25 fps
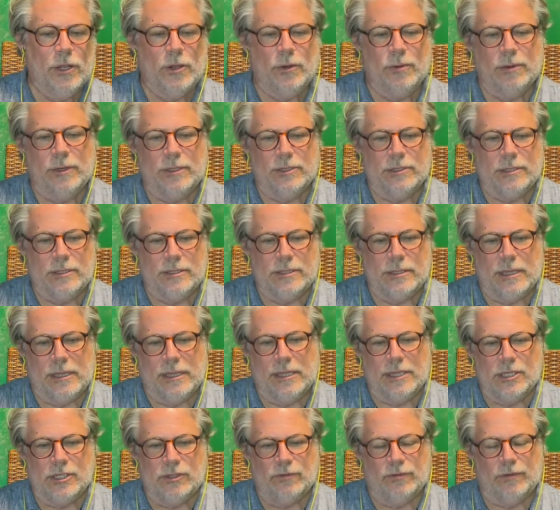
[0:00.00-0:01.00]
Where in
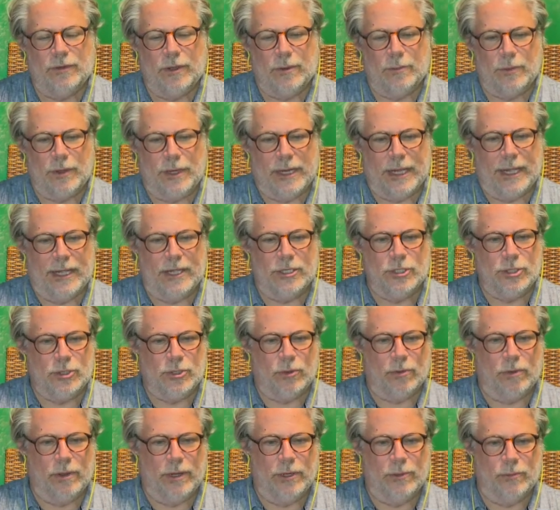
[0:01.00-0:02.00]
this film, what I
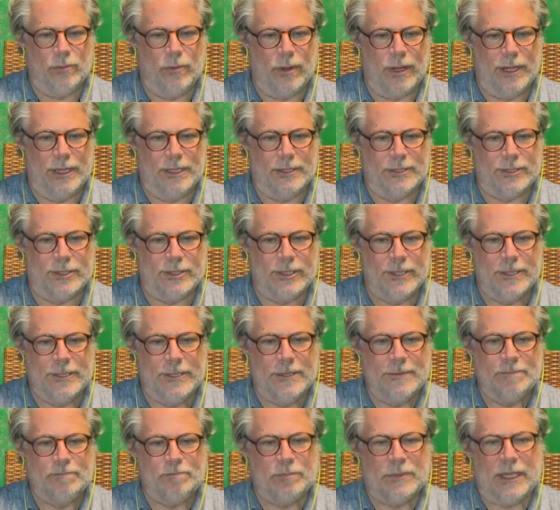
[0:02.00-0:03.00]
enjoyed was
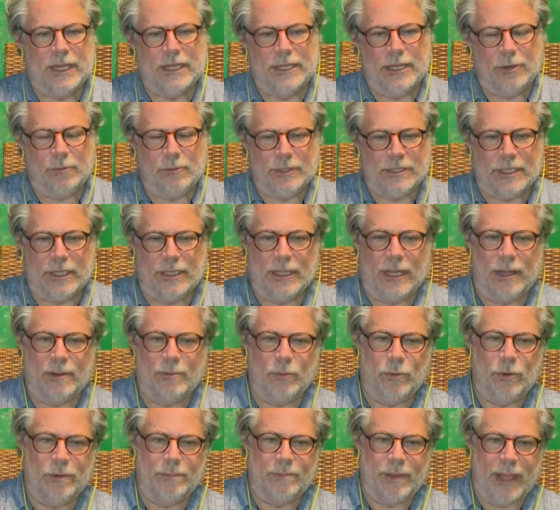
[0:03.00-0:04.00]
there was a lot
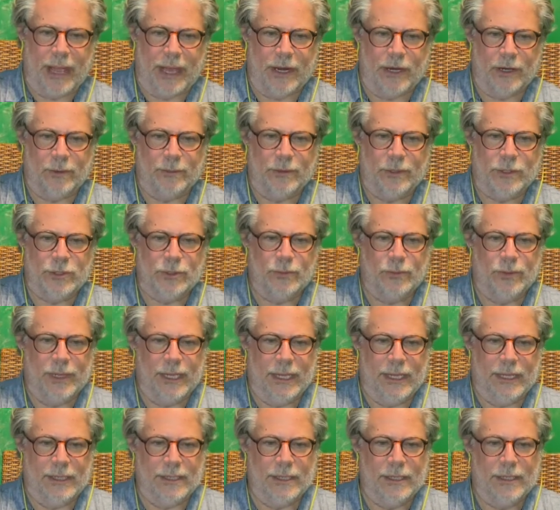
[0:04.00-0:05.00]
more battle
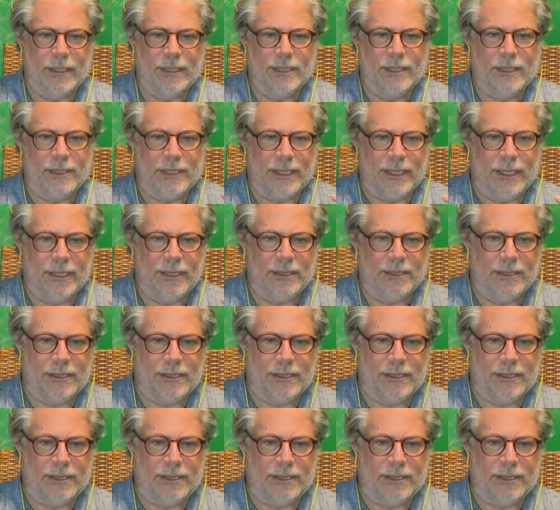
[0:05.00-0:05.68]
between the